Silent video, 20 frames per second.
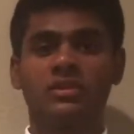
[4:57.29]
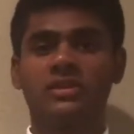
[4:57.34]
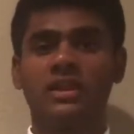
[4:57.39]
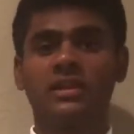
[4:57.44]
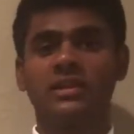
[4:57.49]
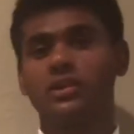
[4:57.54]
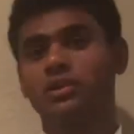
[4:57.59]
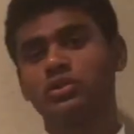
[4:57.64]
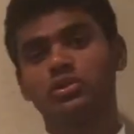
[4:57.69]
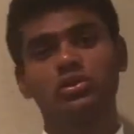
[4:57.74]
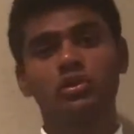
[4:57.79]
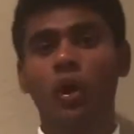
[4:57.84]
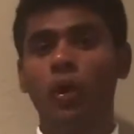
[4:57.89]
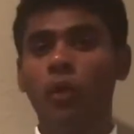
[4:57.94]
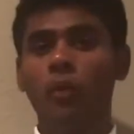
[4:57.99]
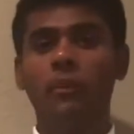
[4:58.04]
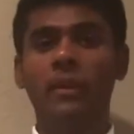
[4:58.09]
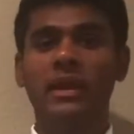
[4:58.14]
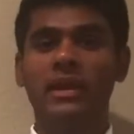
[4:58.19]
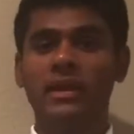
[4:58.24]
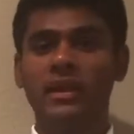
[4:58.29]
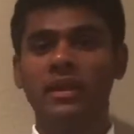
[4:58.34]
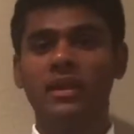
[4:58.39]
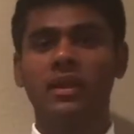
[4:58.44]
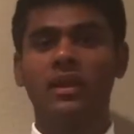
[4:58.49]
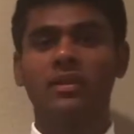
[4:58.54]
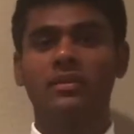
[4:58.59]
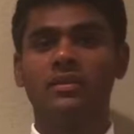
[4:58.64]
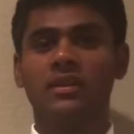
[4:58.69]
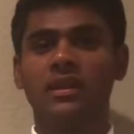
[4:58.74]
that there's so
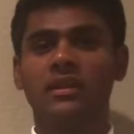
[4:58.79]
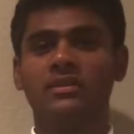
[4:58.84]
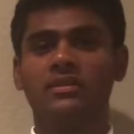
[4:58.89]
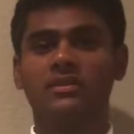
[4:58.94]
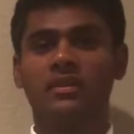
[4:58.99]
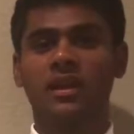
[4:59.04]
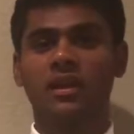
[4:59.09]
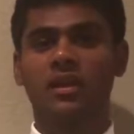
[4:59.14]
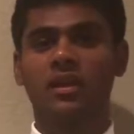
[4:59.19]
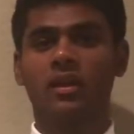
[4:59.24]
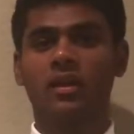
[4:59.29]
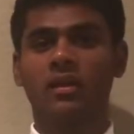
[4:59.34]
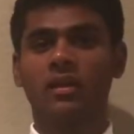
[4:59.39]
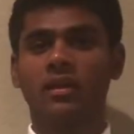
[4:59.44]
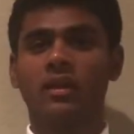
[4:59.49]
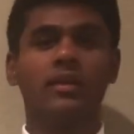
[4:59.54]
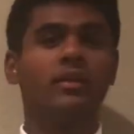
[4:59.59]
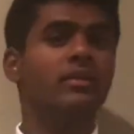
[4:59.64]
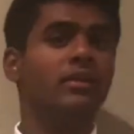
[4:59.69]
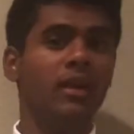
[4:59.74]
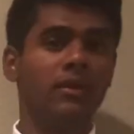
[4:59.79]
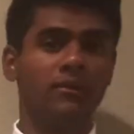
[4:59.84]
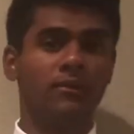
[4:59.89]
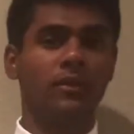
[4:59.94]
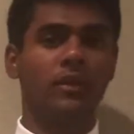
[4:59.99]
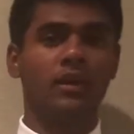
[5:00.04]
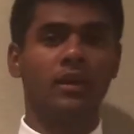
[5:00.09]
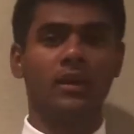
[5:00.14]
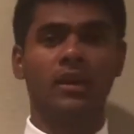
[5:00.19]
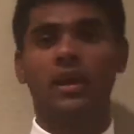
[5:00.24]
many things that are
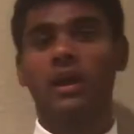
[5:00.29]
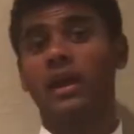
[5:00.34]
different